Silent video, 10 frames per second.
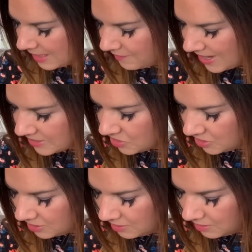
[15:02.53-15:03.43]
If I had to
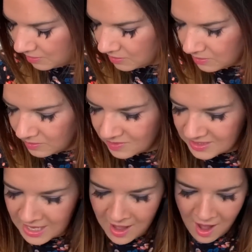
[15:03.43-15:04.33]

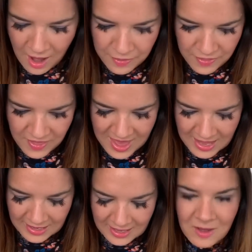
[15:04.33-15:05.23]
choose, I
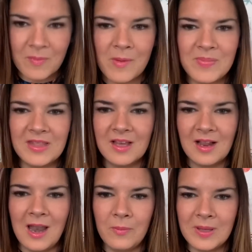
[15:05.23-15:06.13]
think it might be the
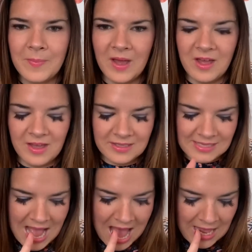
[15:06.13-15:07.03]
Chloe
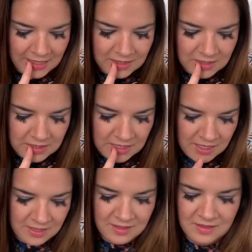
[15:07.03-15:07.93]
purse, and
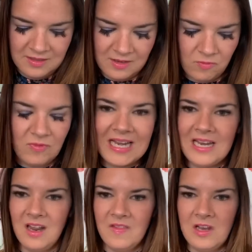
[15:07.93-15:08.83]

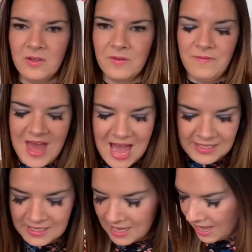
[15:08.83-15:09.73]
really like the look of
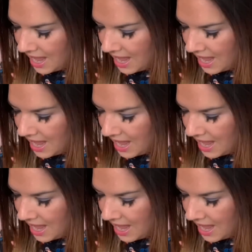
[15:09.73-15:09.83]
that.